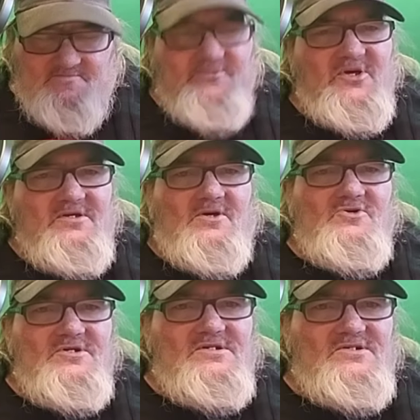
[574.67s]
pick a
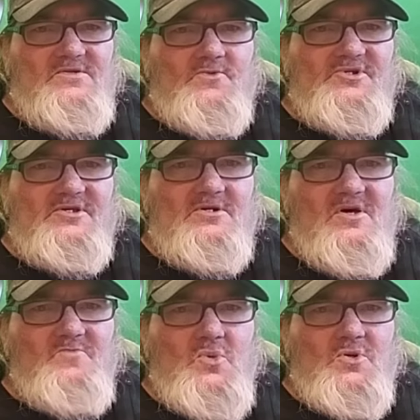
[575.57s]
good seat when you get
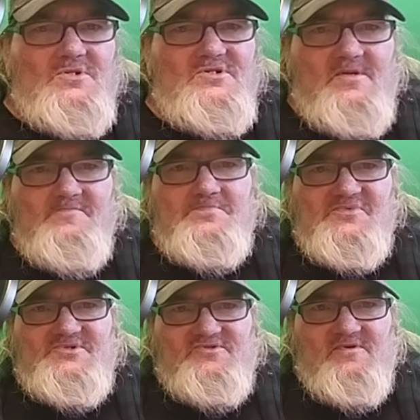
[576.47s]
on board. Some
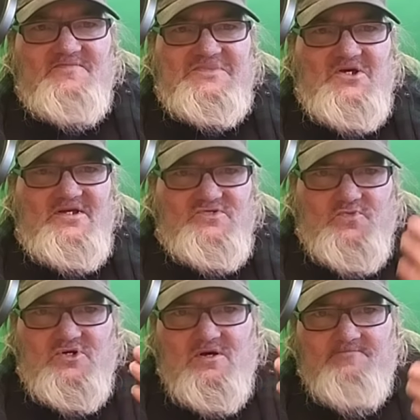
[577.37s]
some flights
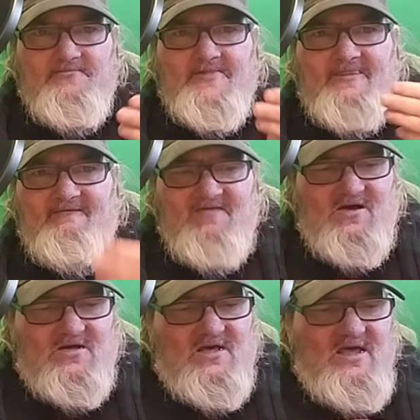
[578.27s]
will
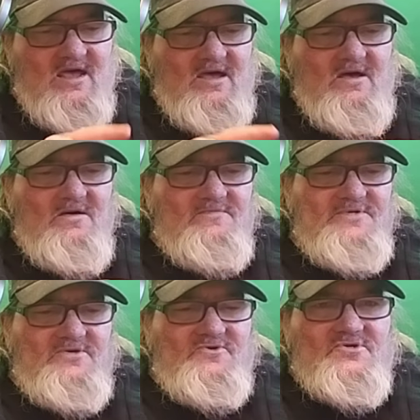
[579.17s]
uh,
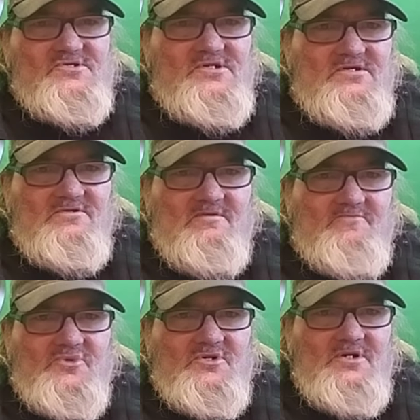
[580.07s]
have your seat
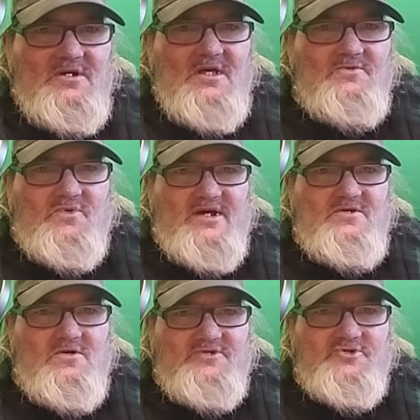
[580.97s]
number right
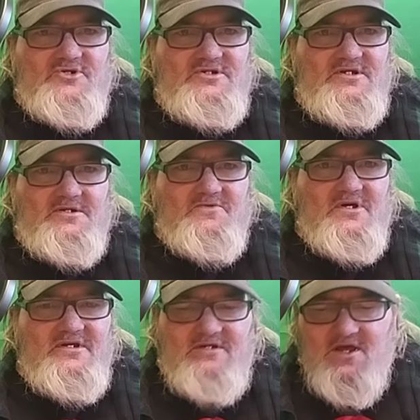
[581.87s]
on your ticket,
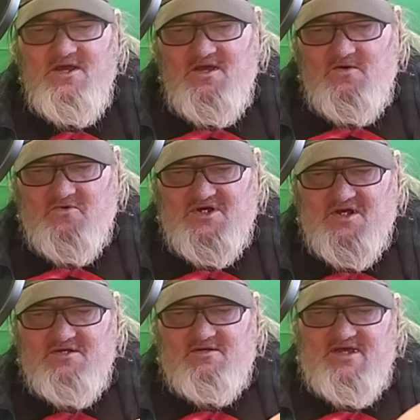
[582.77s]
right?
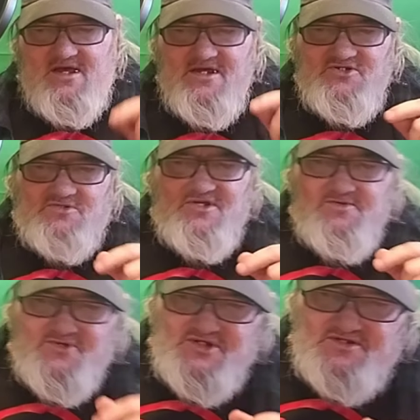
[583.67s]
Well, actually,
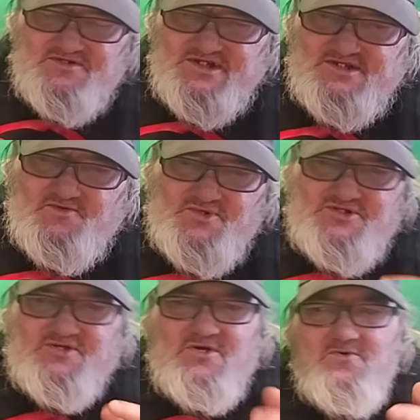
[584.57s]
when you when
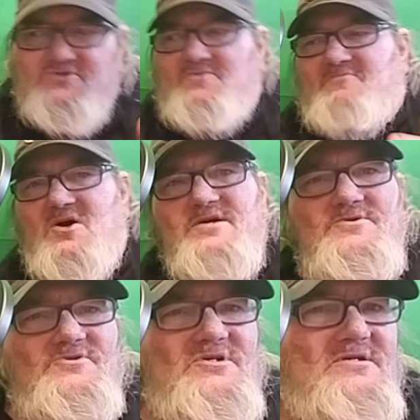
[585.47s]
you go to buy
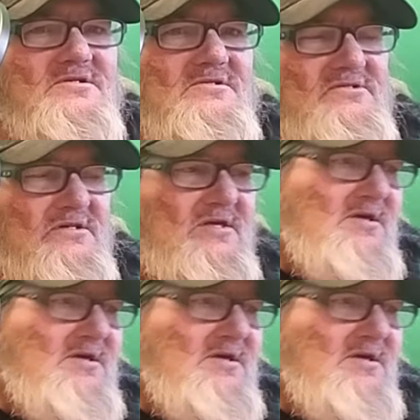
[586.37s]
your tickets,